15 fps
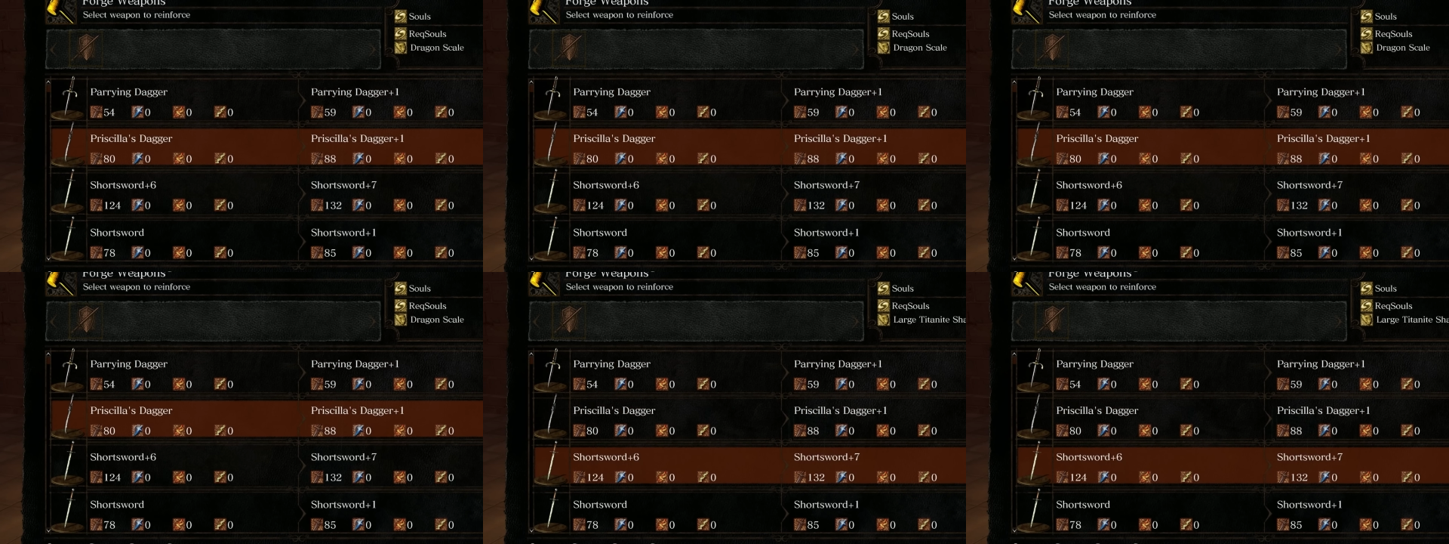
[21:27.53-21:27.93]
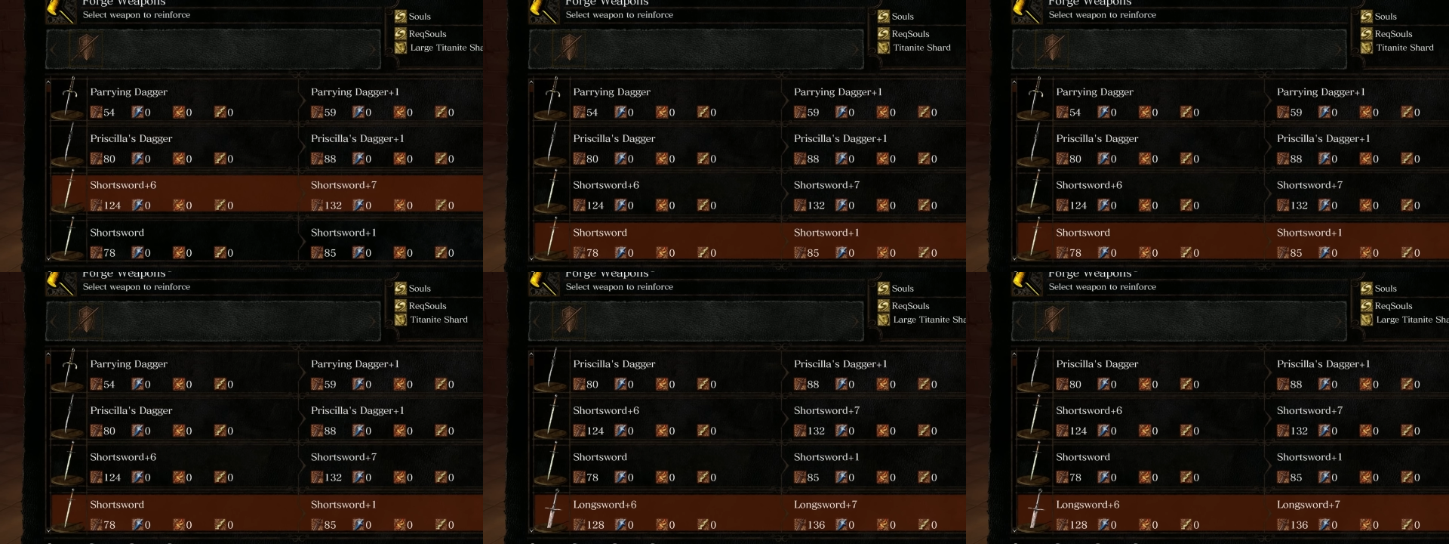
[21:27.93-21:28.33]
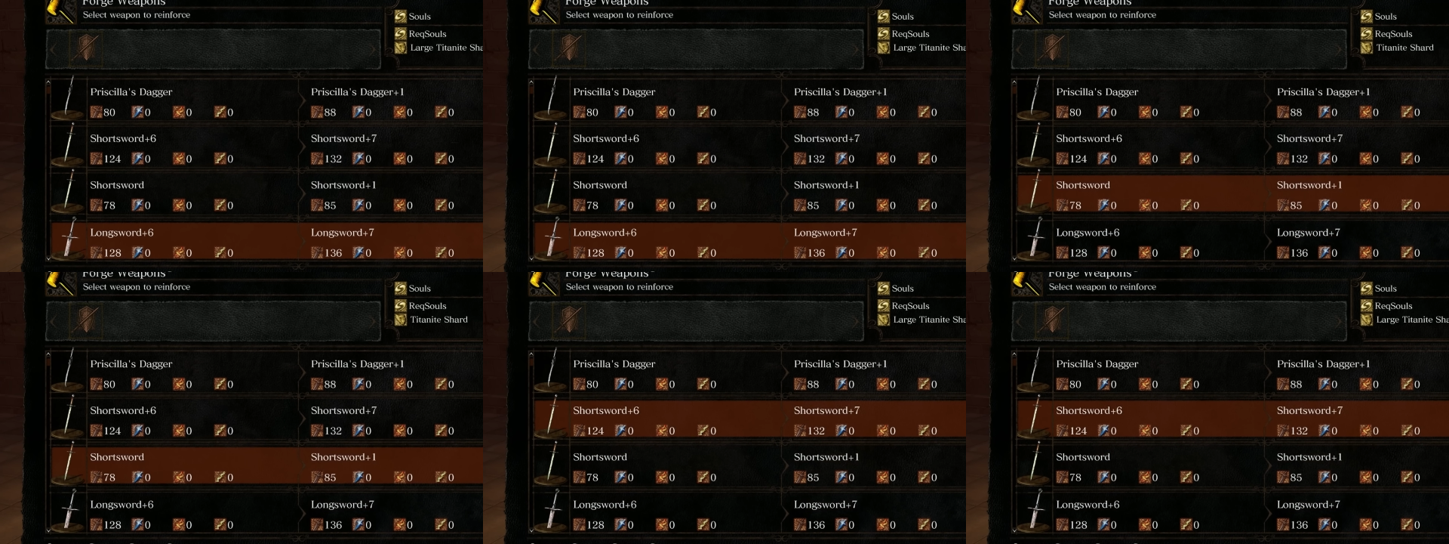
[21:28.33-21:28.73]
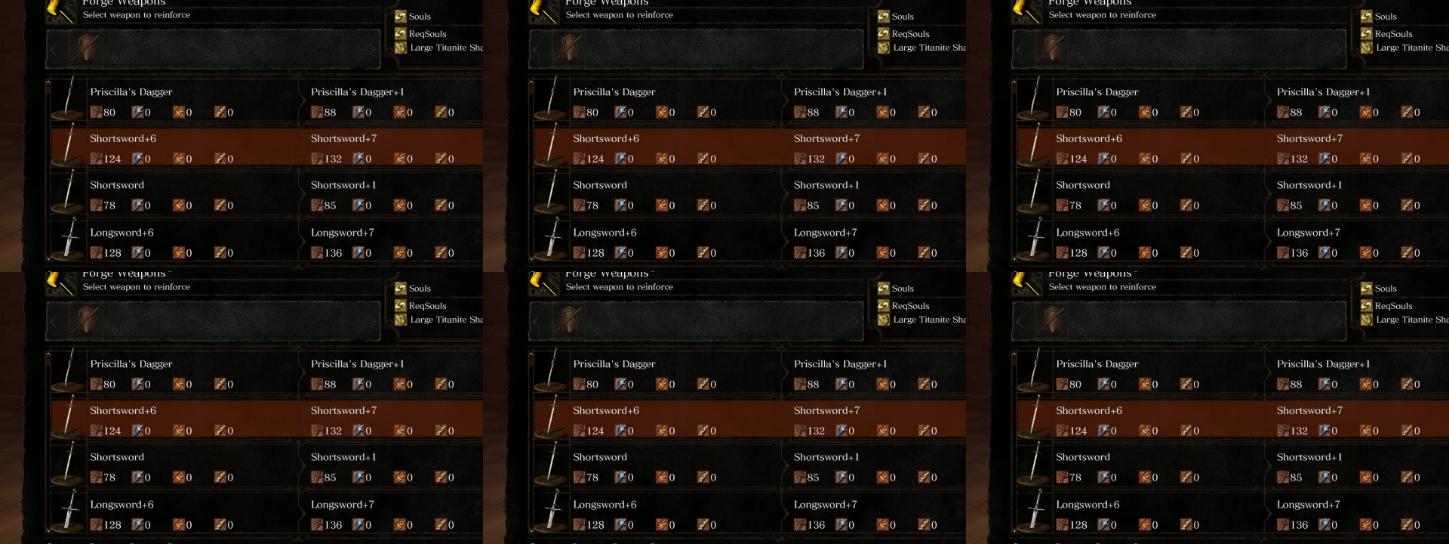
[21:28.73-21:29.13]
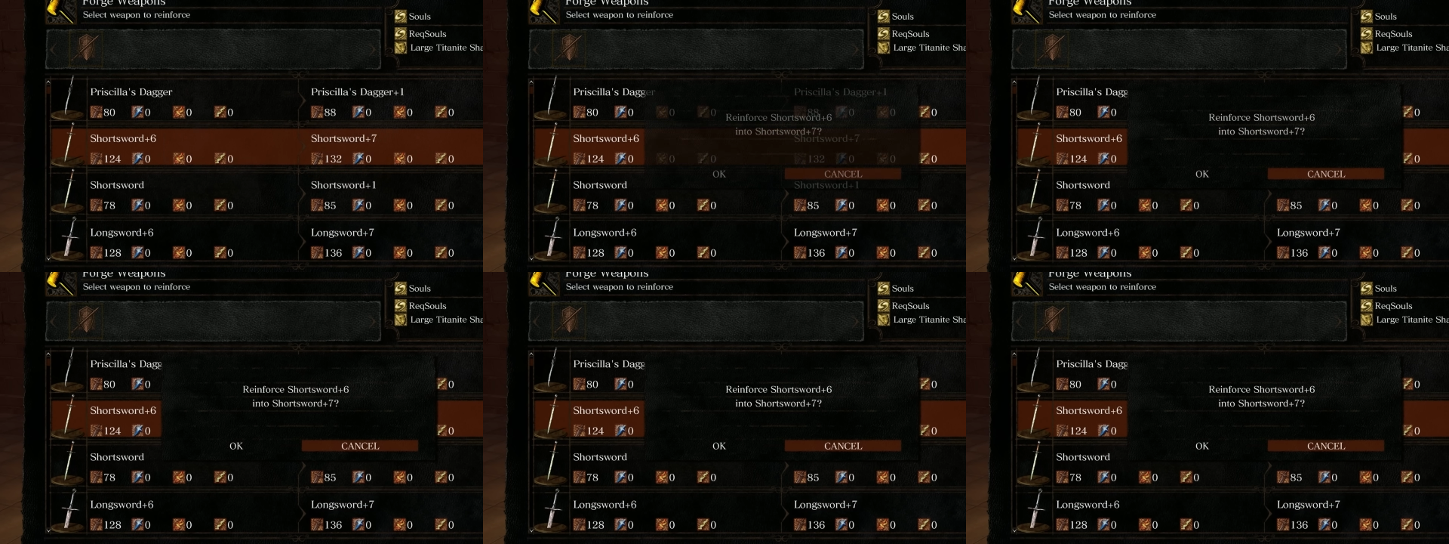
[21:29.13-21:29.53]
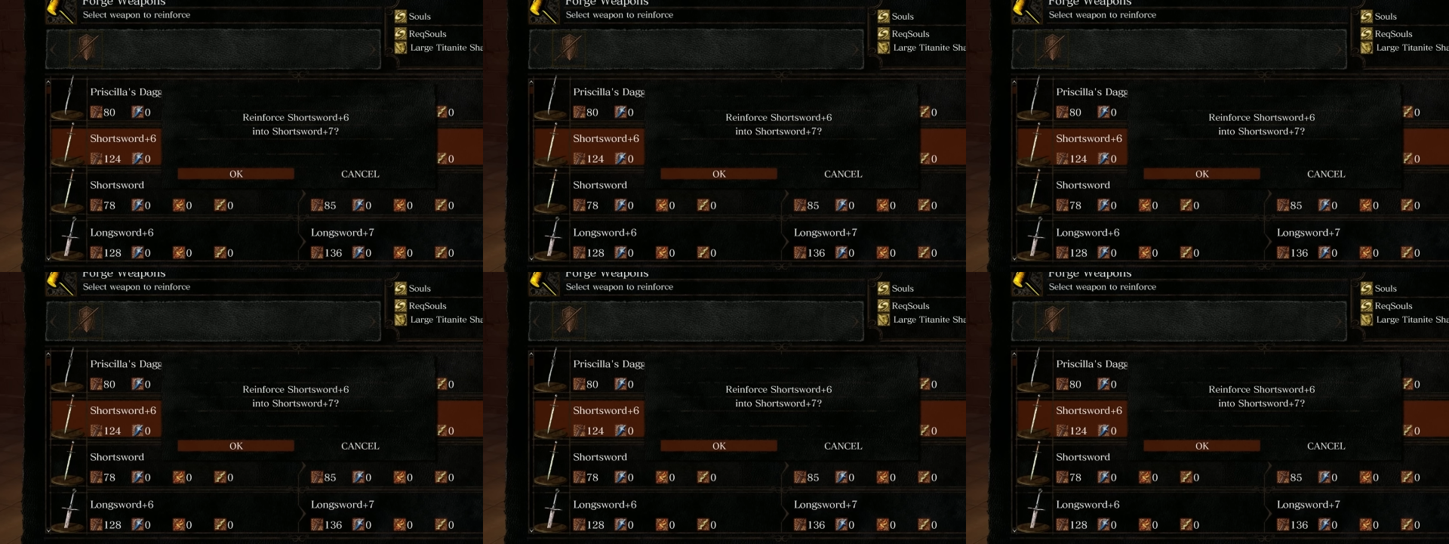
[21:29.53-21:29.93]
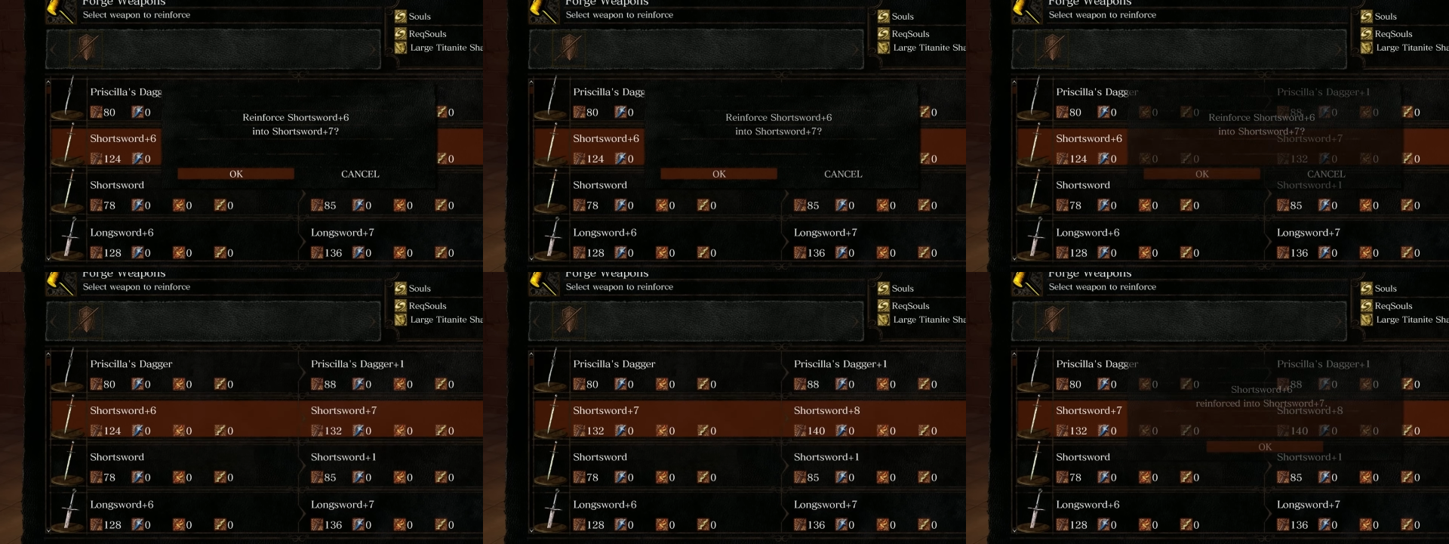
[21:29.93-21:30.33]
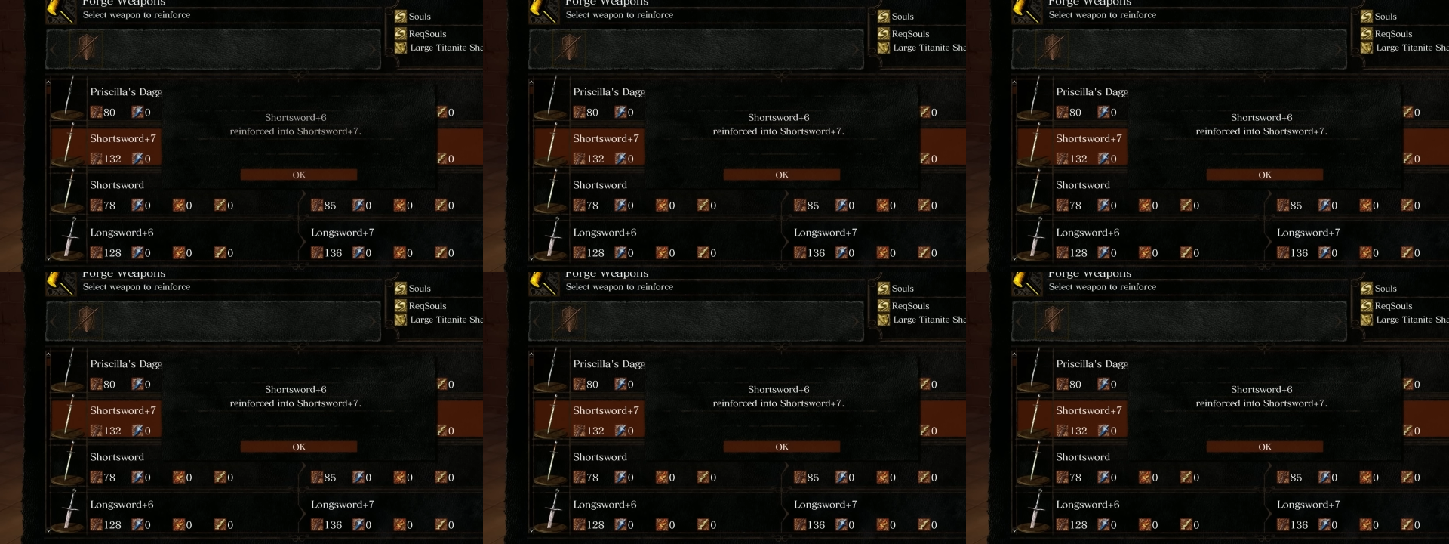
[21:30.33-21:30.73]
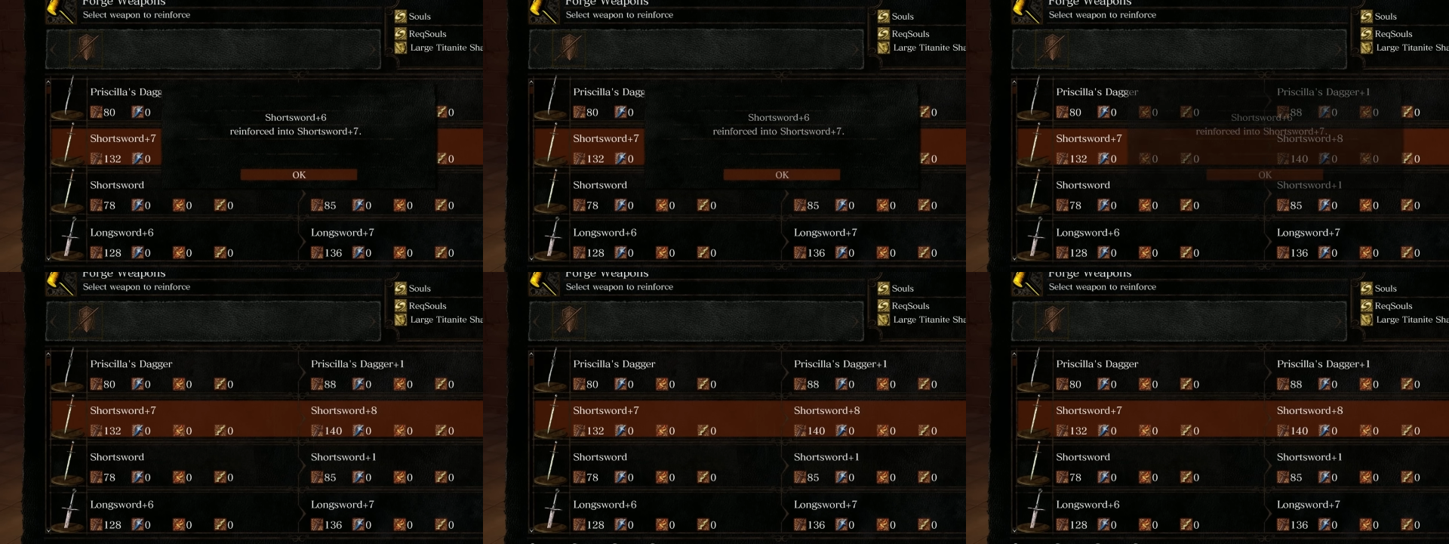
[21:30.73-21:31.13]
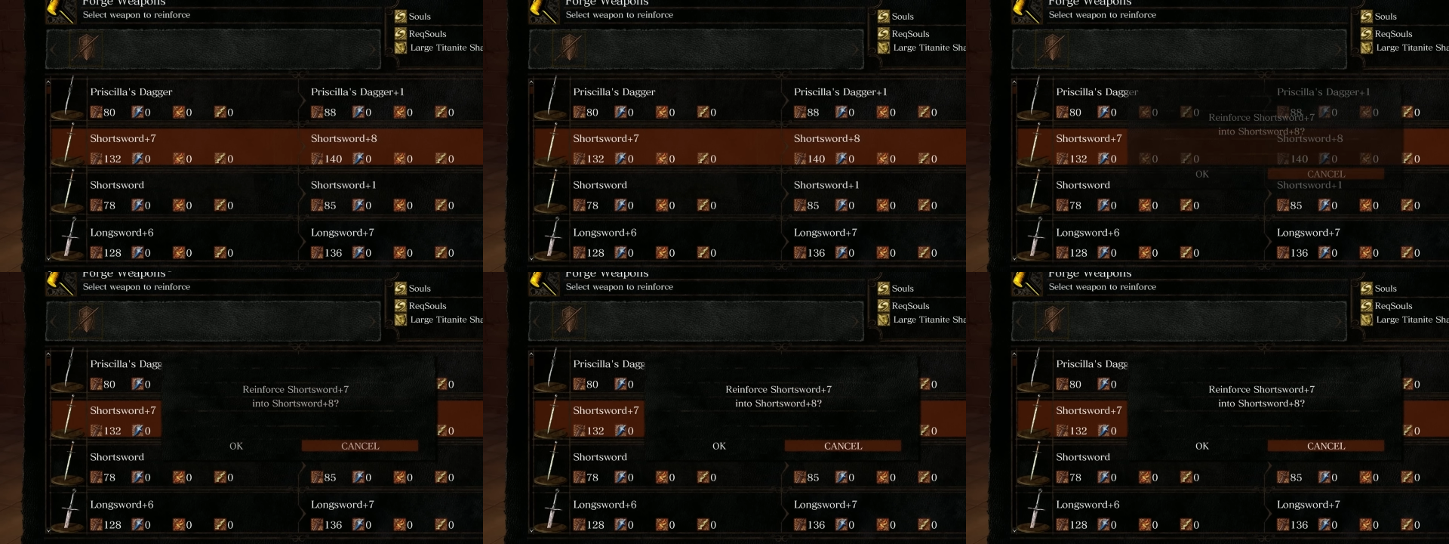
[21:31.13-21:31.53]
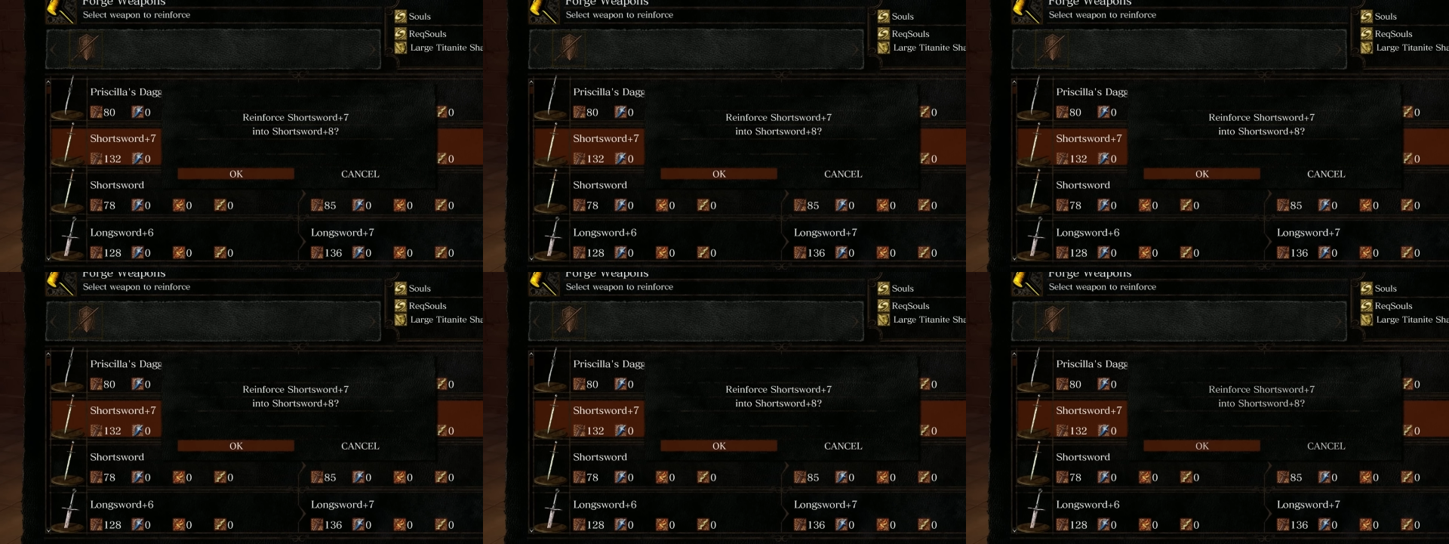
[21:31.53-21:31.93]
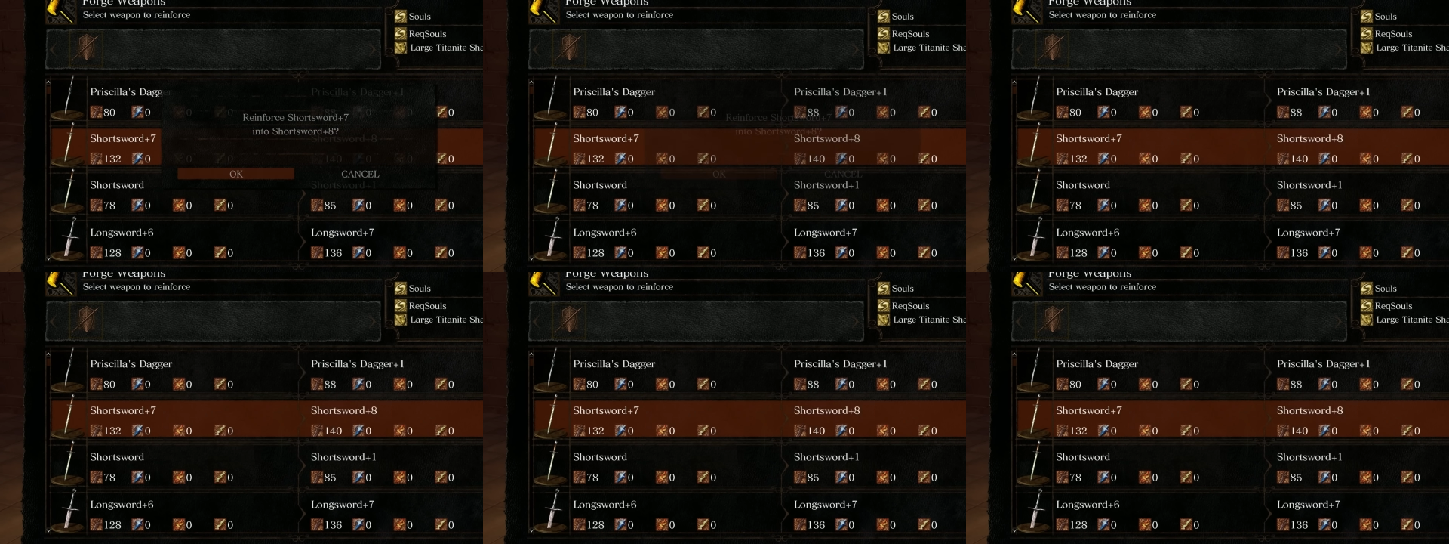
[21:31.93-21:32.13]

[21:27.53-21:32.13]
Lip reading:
(no speaker visible)